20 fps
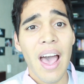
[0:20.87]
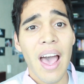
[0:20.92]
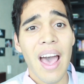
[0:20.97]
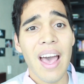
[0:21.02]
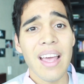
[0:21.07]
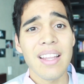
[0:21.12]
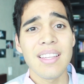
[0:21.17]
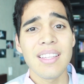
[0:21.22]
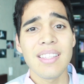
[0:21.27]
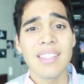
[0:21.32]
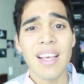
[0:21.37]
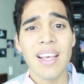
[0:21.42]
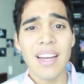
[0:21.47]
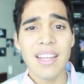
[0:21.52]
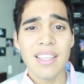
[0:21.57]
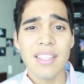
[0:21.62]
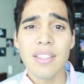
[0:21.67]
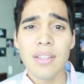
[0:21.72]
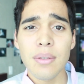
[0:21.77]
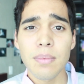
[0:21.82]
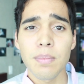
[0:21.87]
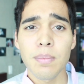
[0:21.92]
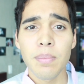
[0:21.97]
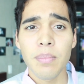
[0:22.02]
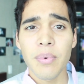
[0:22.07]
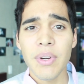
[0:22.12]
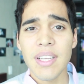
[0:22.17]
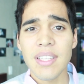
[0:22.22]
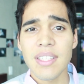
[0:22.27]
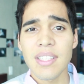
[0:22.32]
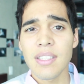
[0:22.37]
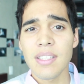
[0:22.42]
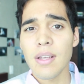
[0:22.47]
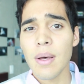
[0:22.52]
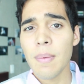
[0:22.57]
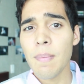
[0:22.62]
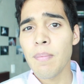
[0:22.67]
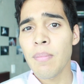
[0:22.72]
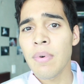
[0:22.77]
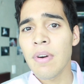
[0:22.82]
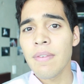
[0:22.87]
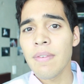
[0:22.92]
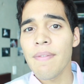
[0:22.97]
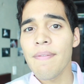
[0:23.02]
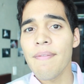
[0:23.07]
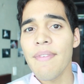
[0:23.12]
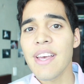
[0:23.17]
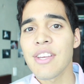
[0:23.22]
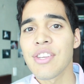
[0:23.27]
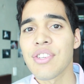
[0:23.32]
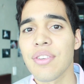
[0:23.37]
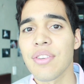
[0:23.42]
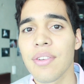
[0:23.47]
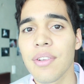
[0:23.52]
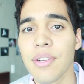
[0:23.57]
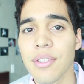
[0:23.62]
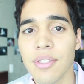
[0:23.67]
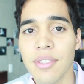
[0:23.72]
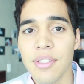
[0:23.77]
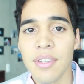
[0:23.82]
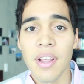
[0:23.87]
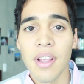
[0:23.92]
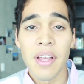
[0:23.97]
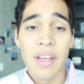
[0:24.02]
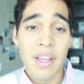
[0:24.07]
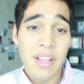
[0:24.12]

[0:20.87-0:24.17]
I decided to bring some professionals